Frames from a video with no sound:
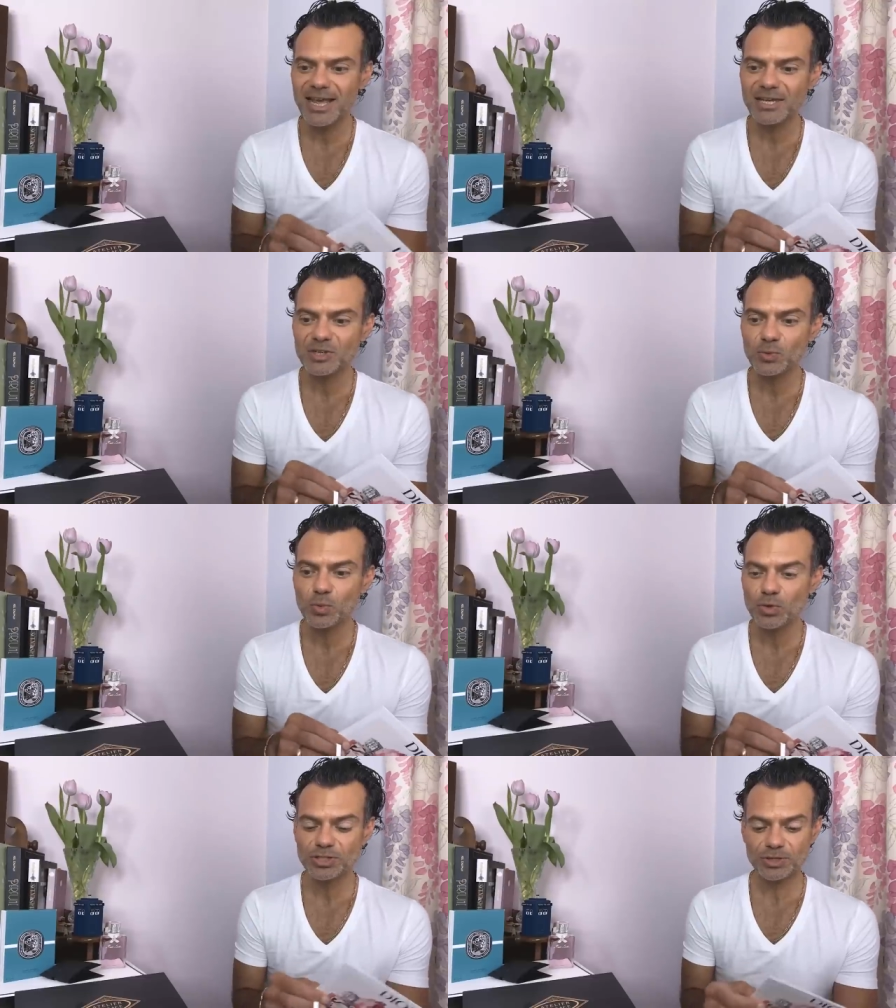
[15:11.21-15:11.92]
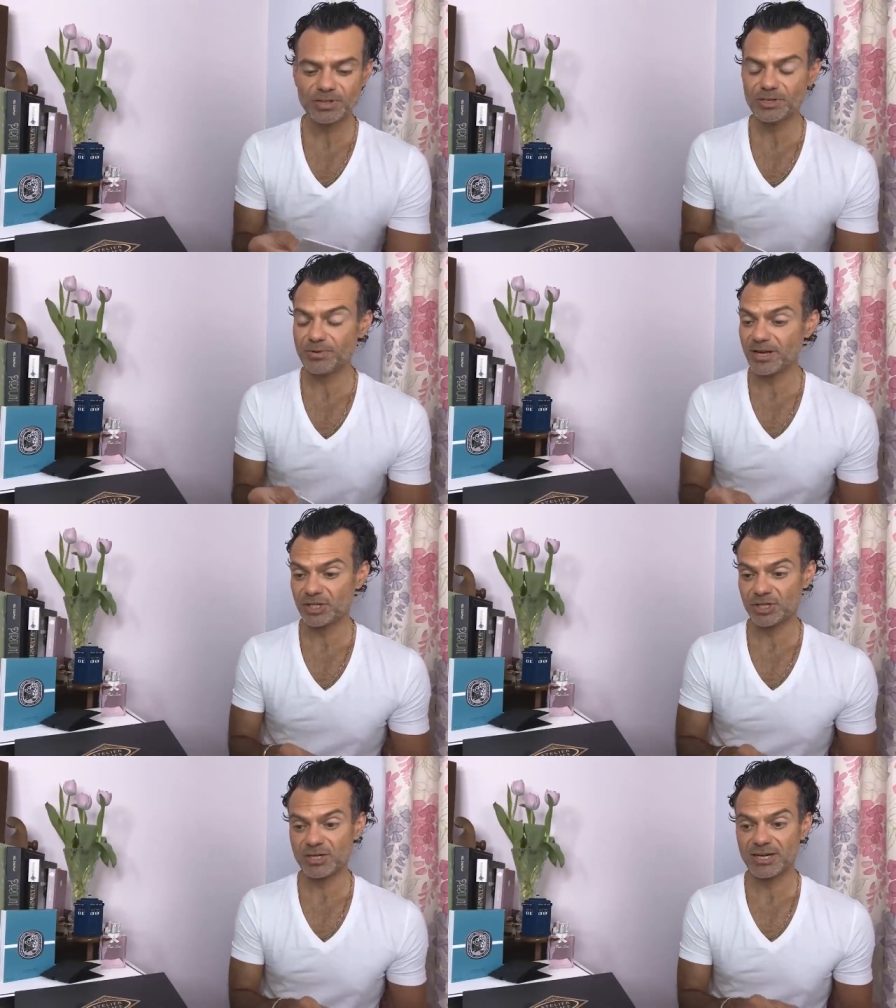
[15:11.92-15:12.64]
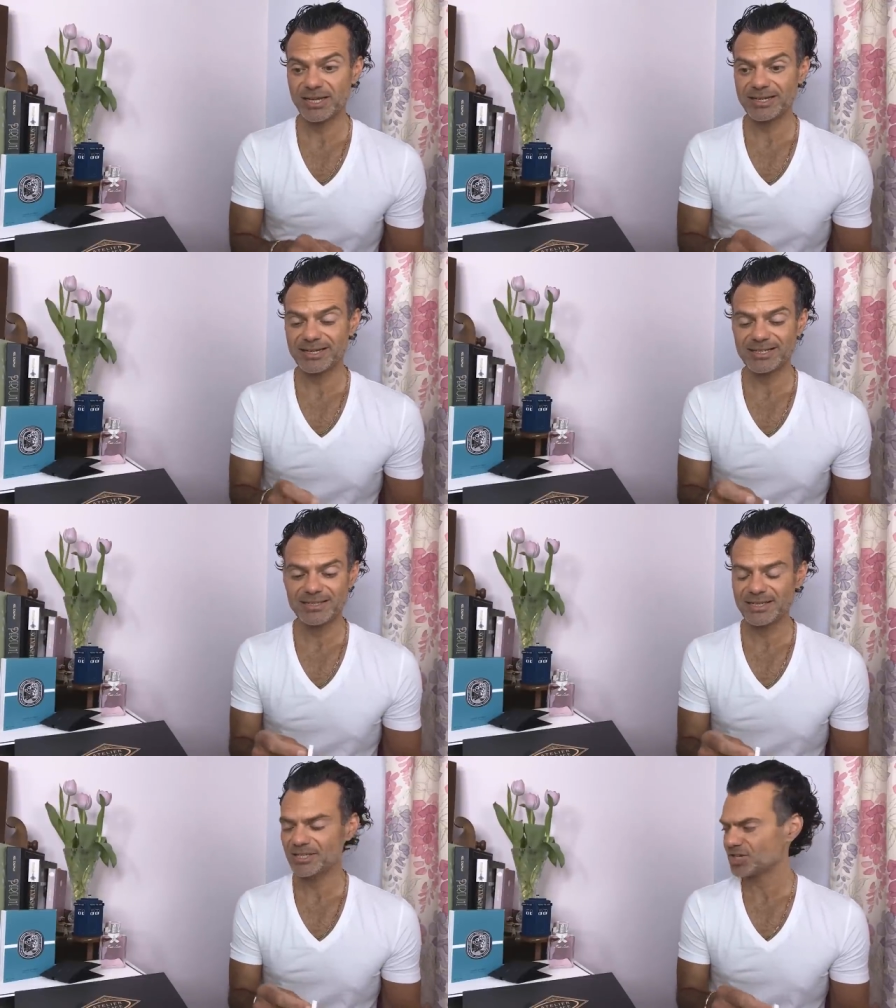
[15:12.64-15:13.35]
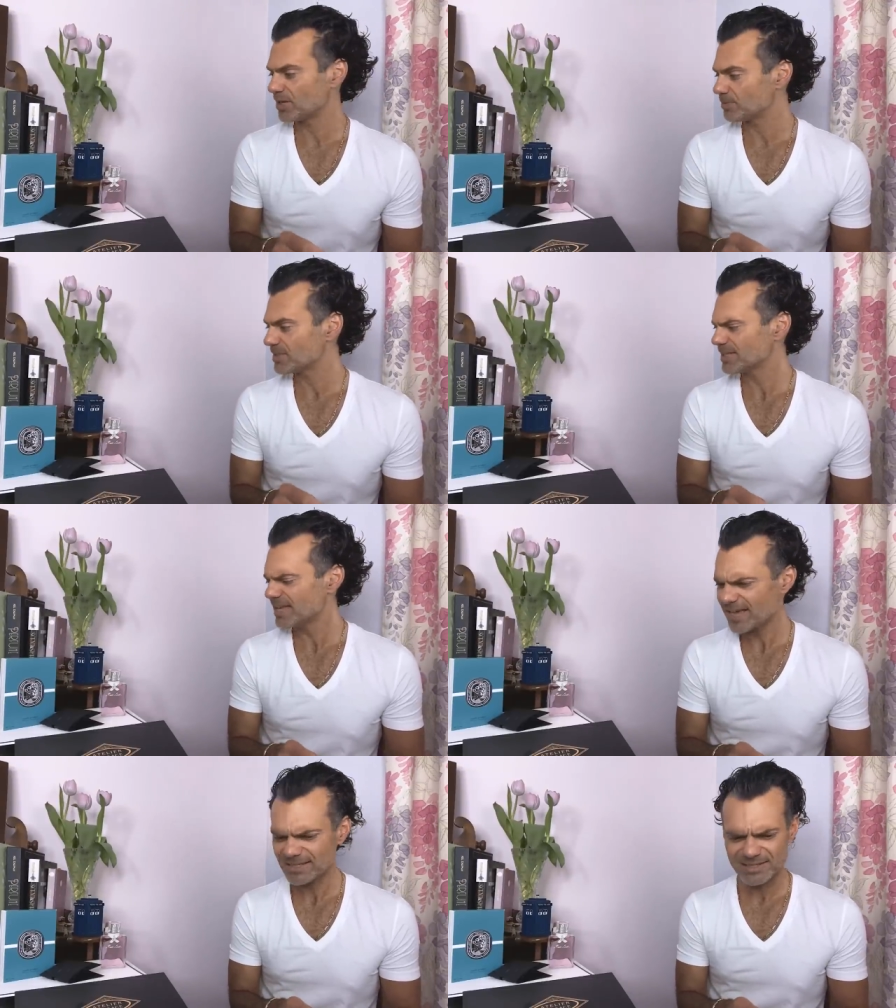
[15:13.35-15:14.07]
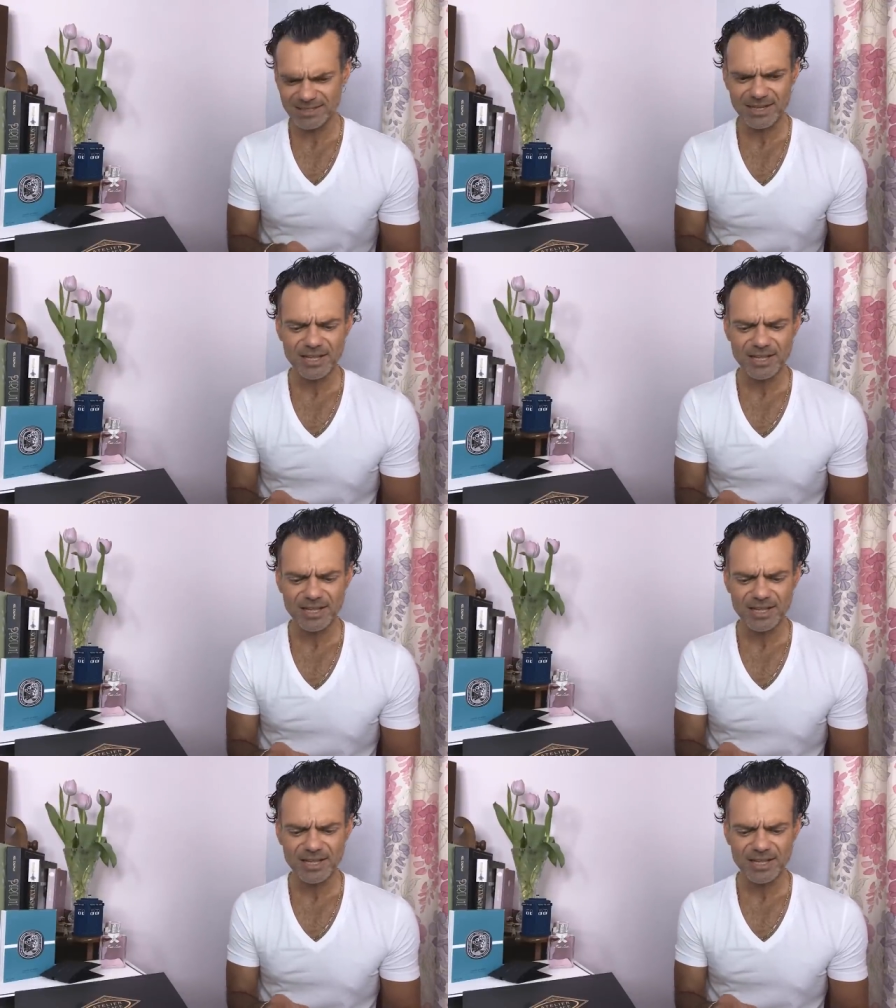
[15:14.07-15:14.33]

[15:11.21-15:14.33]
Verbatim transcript: and watery direction lately, says James. Yes,